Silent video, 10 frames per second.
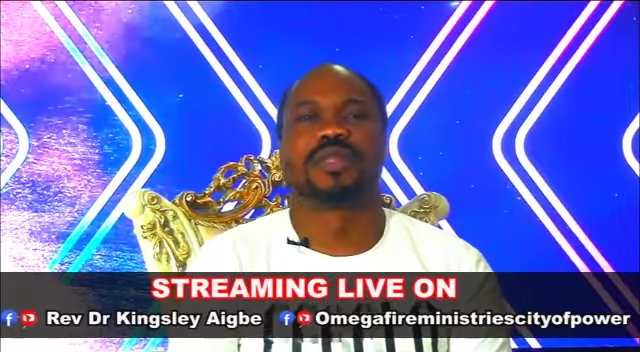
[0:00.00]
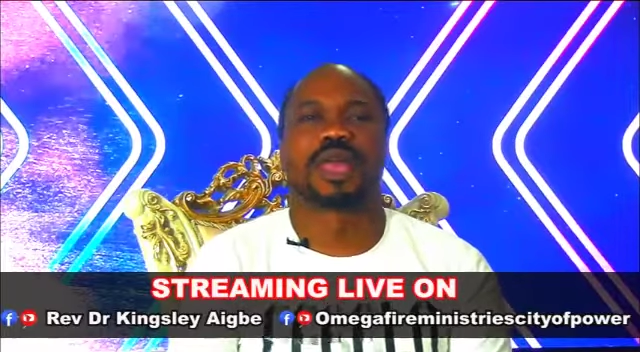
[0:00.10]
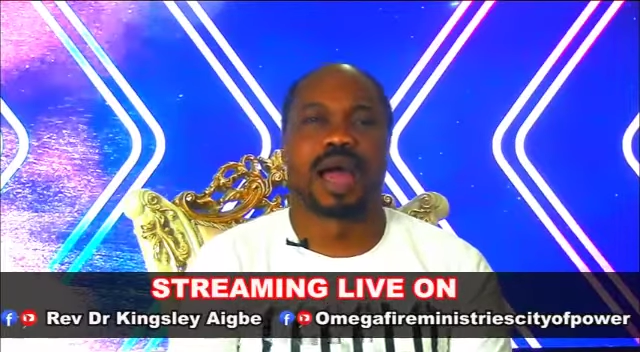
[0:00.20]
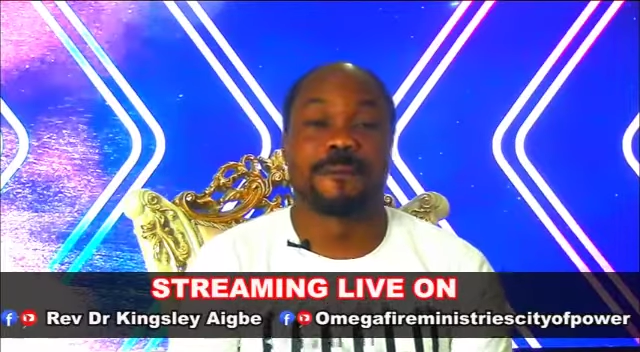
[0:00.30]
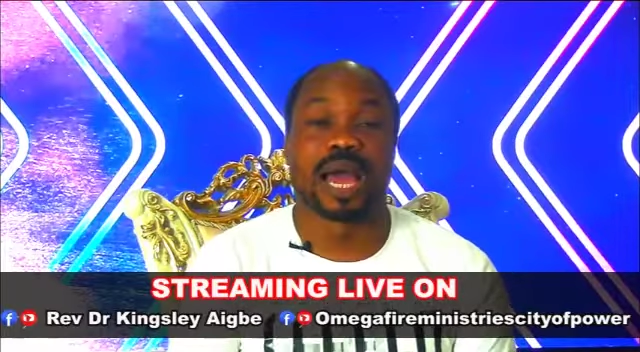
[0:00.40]

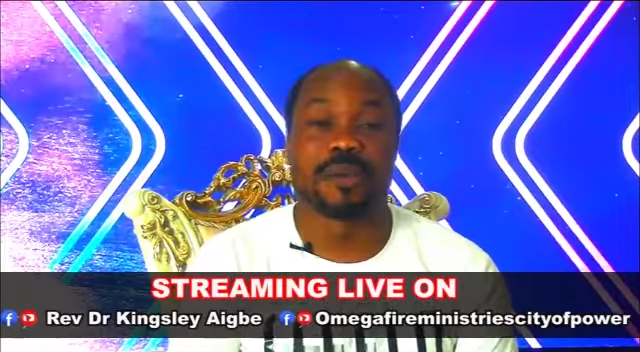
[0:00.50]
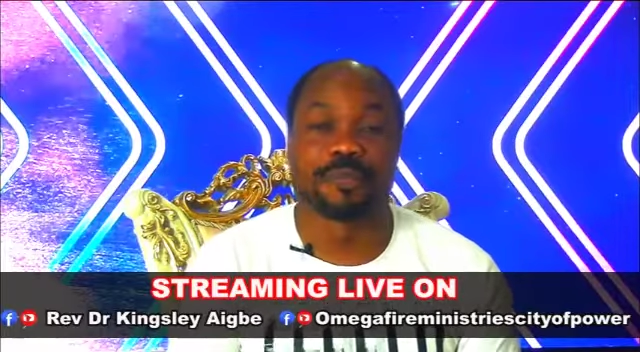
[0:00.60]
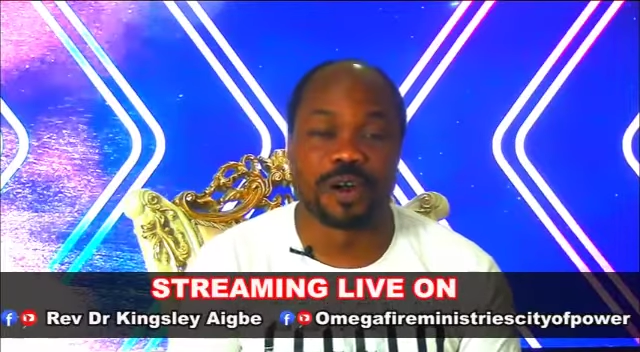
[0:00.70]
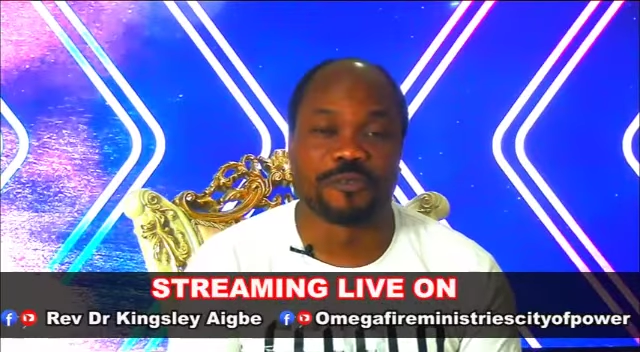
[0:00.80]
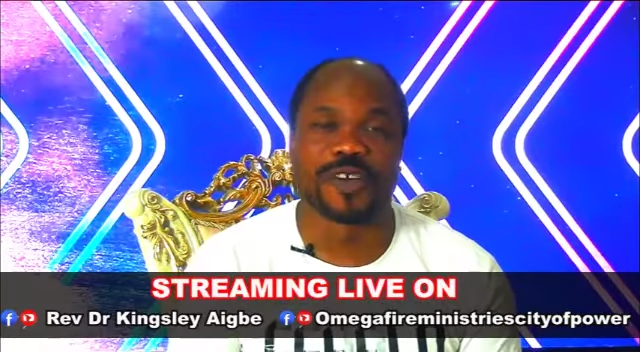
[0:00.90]
And by a
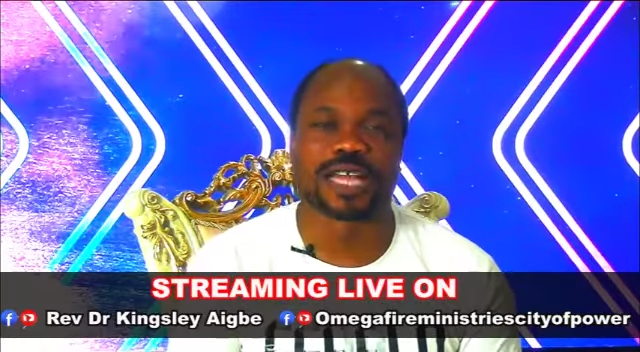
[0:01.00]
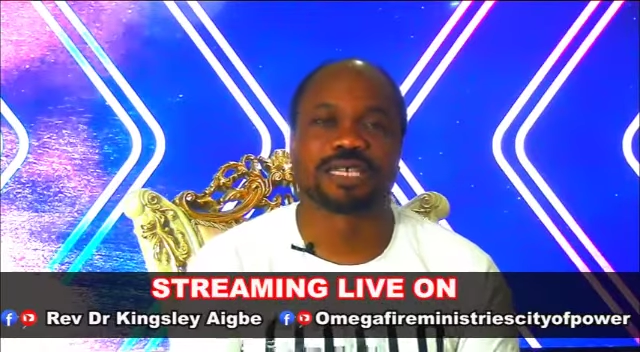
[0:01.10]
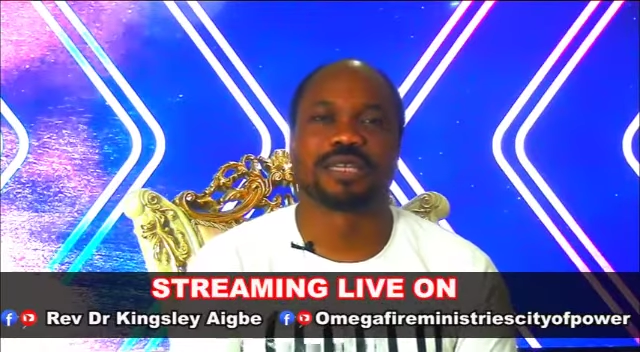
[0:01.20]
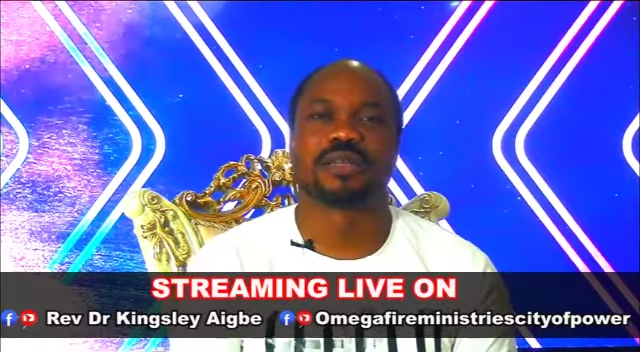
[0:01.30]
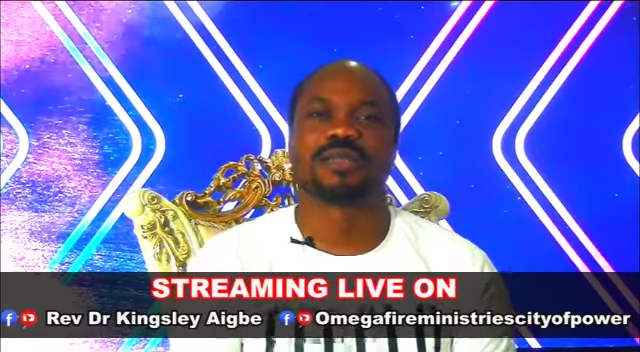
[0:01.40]
prophet,
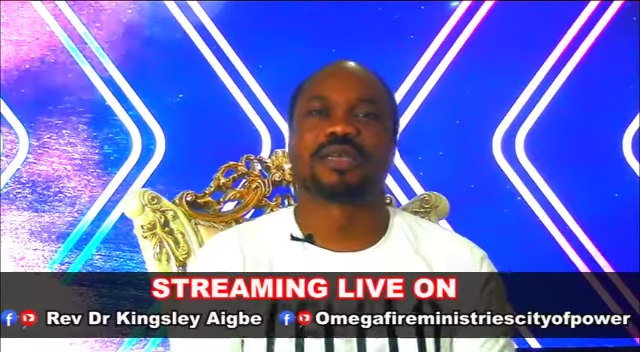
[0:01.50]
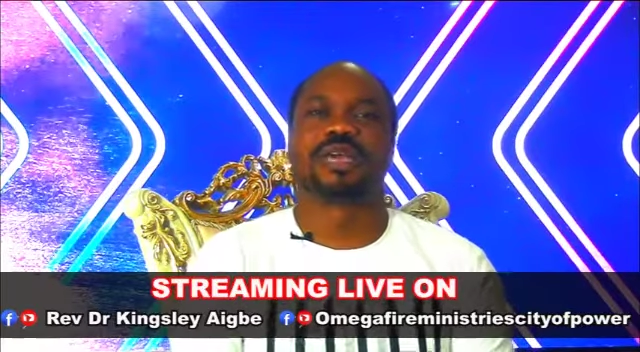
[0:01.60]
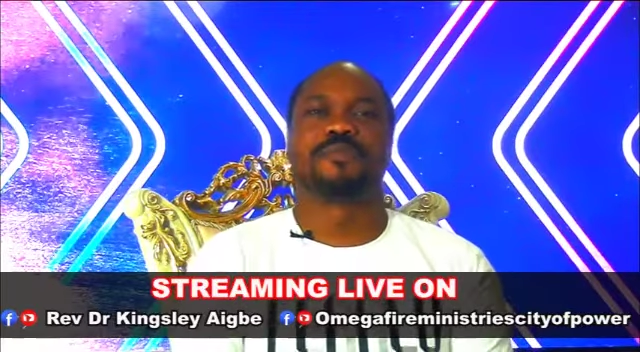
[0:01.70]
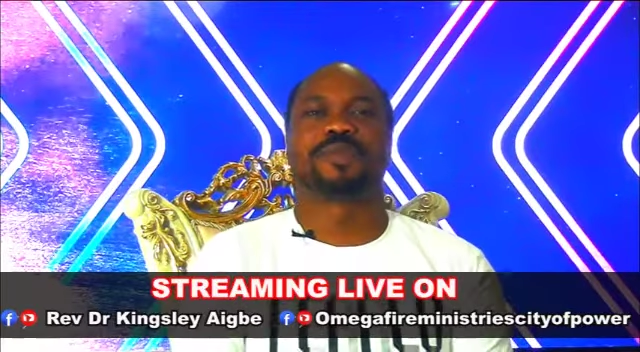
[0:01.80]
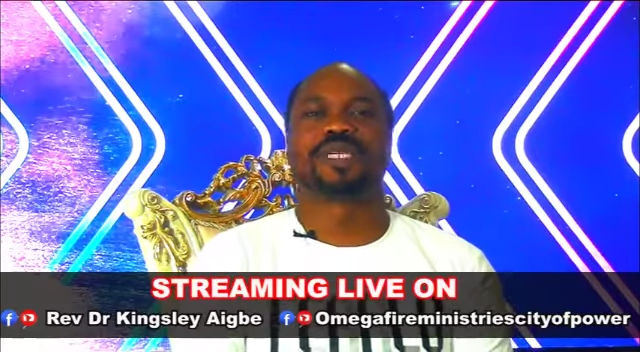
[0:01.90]

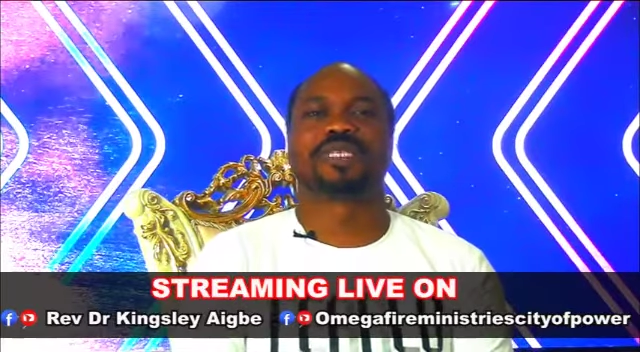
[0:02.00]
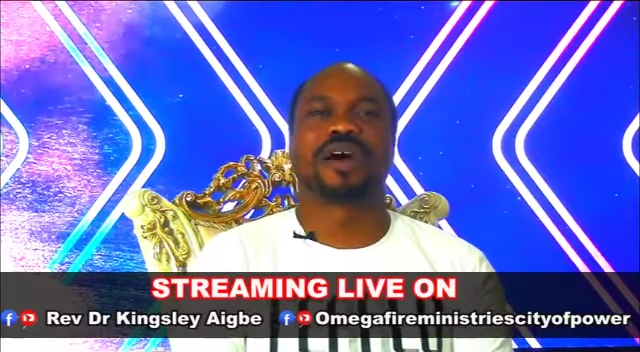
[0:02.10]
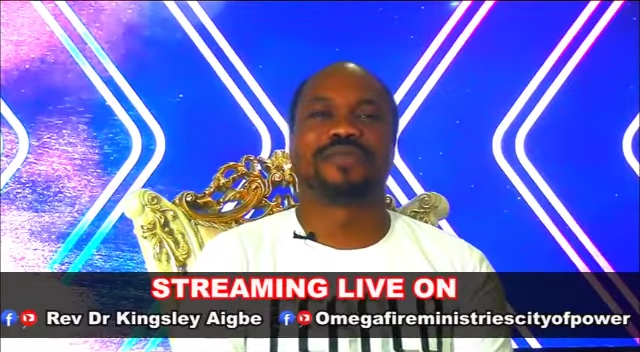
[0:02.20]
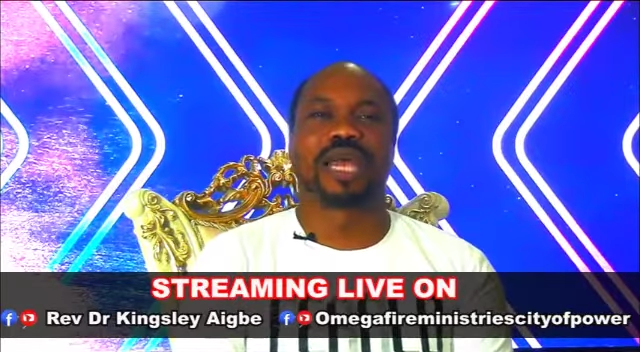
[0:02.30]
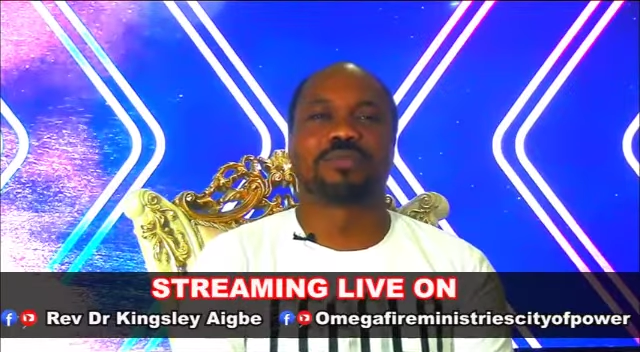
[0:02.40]
he
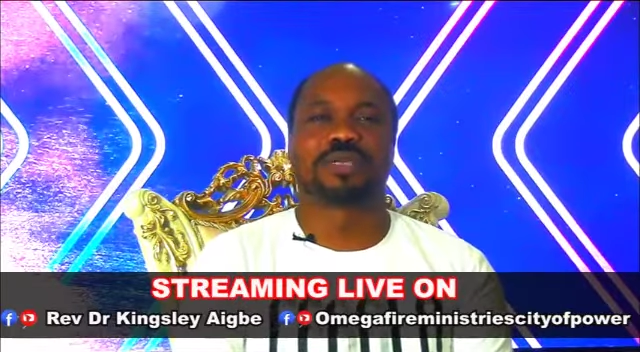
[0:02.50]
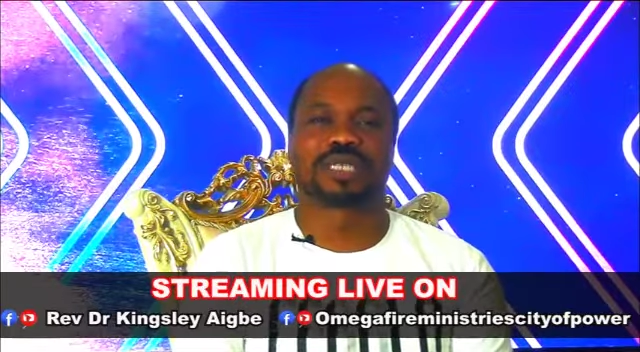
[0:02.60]
preserved them.